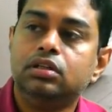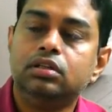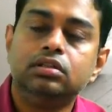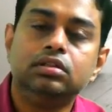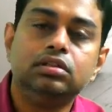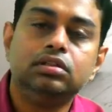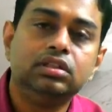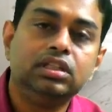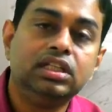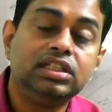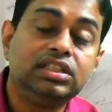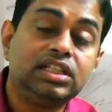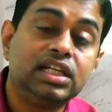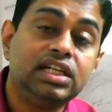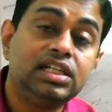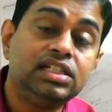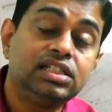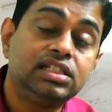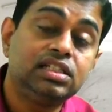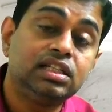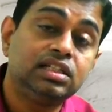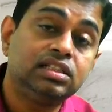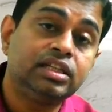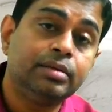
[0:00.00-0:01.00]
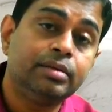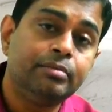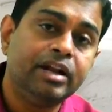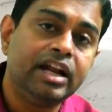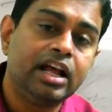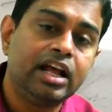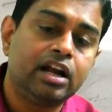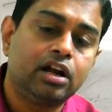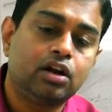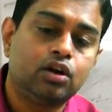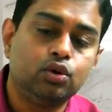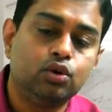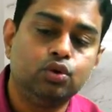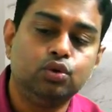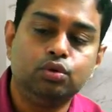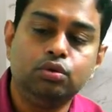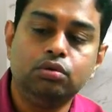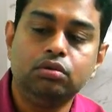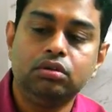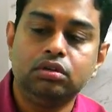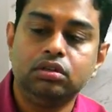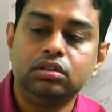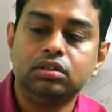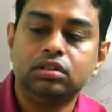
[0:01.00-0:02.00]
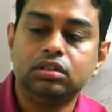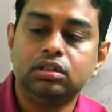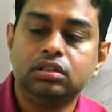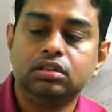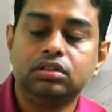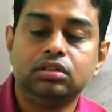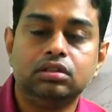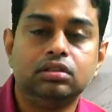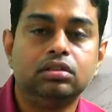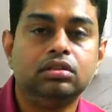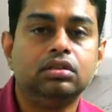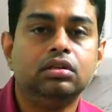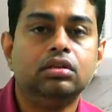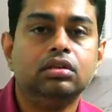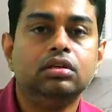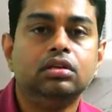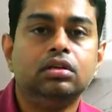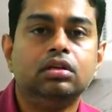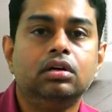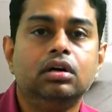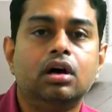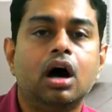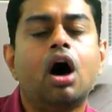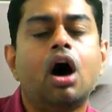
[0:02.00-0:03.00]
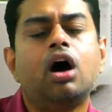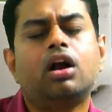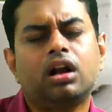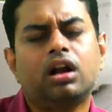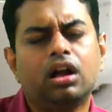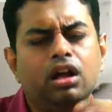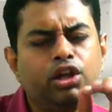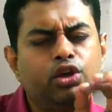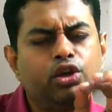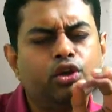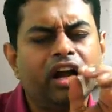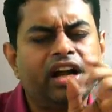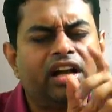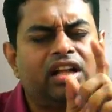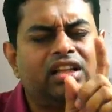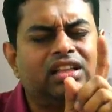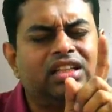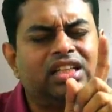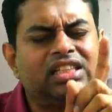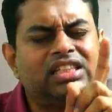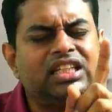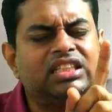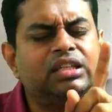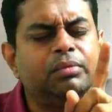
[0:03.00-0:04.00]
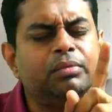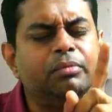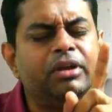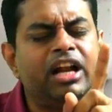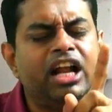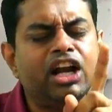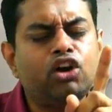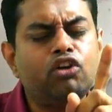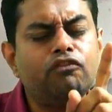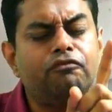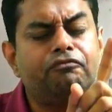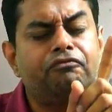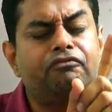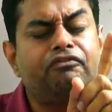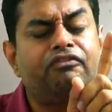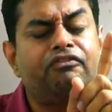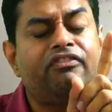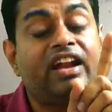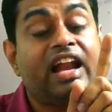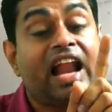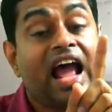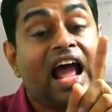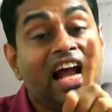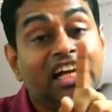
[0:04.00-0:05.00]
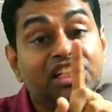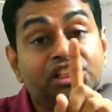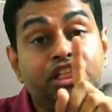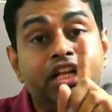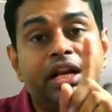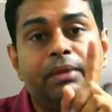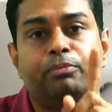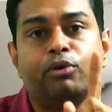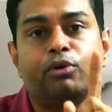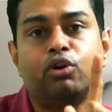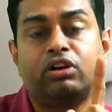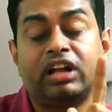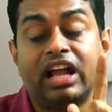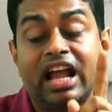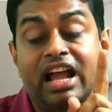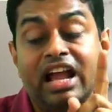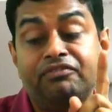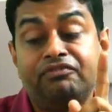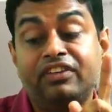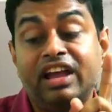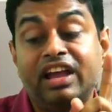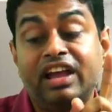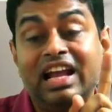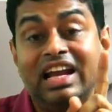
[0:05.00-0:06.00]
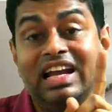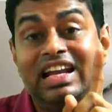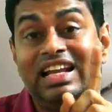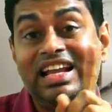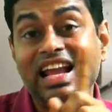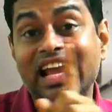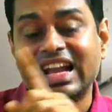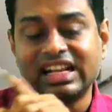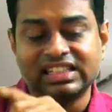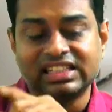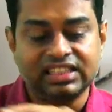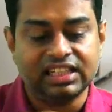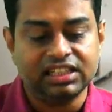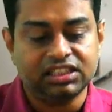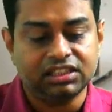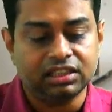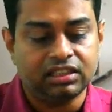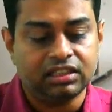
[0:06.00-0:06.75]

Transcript: This is similar to, or you're right, this is similar to flash report, FLASH.